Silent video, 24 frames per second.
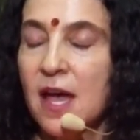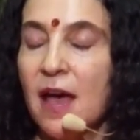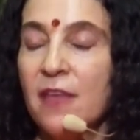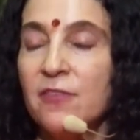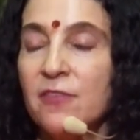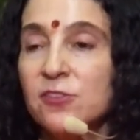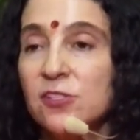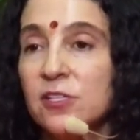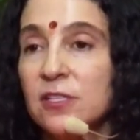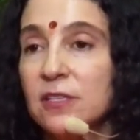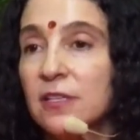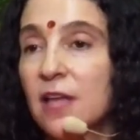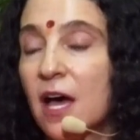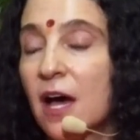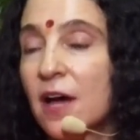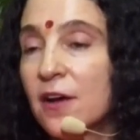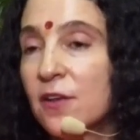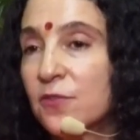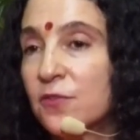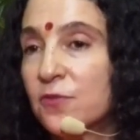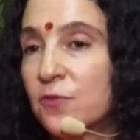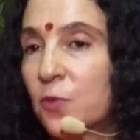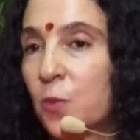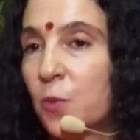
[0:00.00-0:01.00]
And there's a
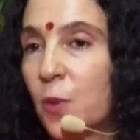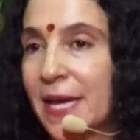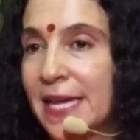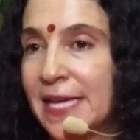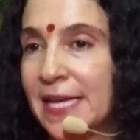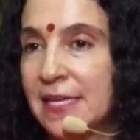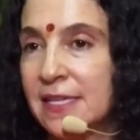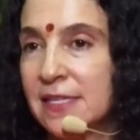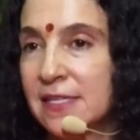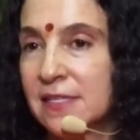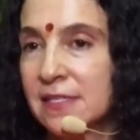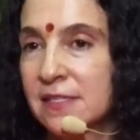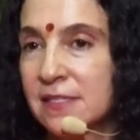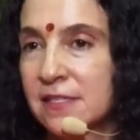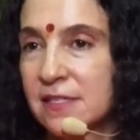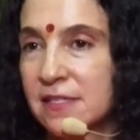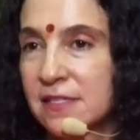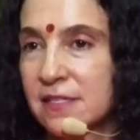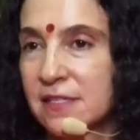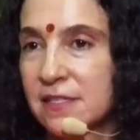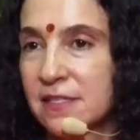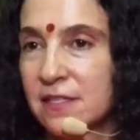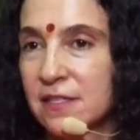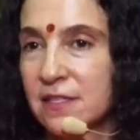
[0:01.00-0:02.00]
lot of
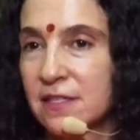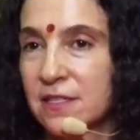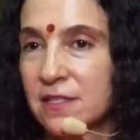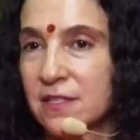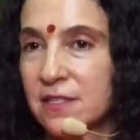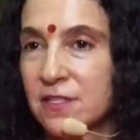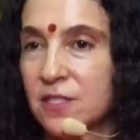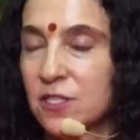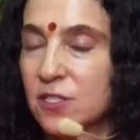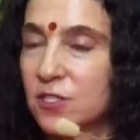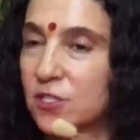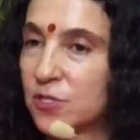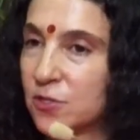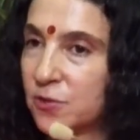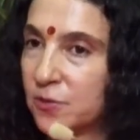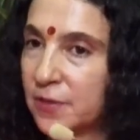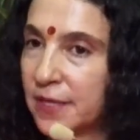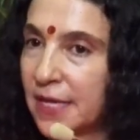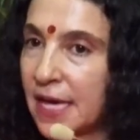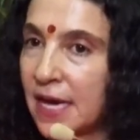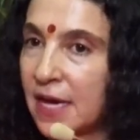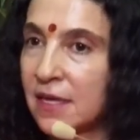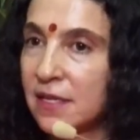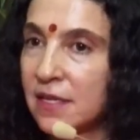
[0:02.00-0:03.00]
ways to do
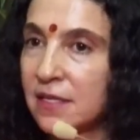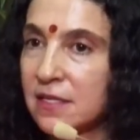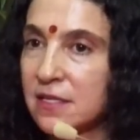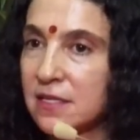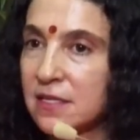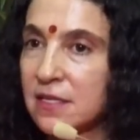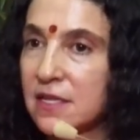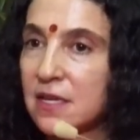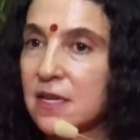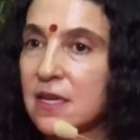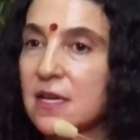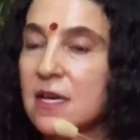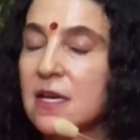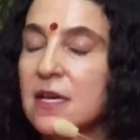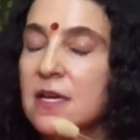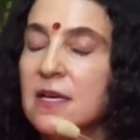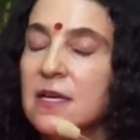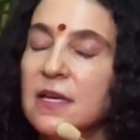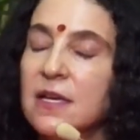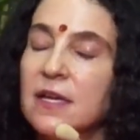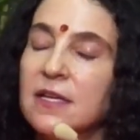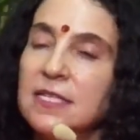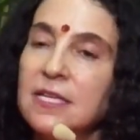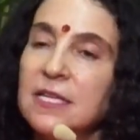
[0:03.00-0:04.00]
that.
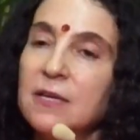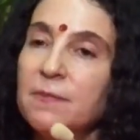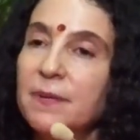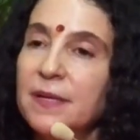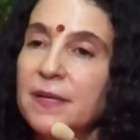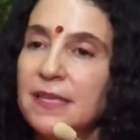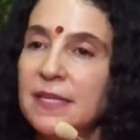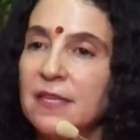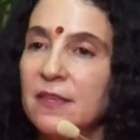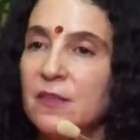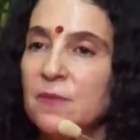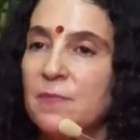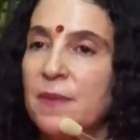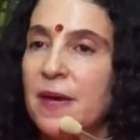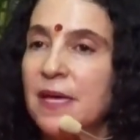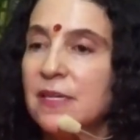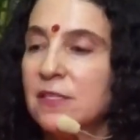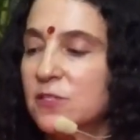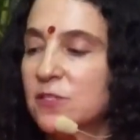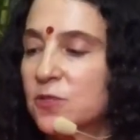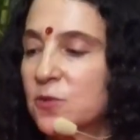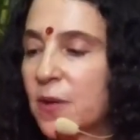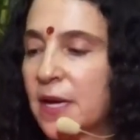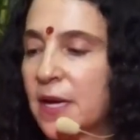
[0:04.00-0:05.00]
Typically, the
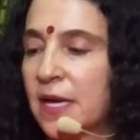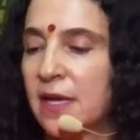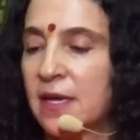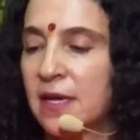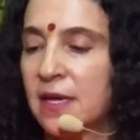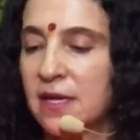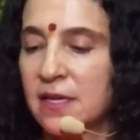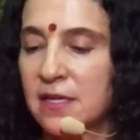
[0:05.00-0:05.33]
best way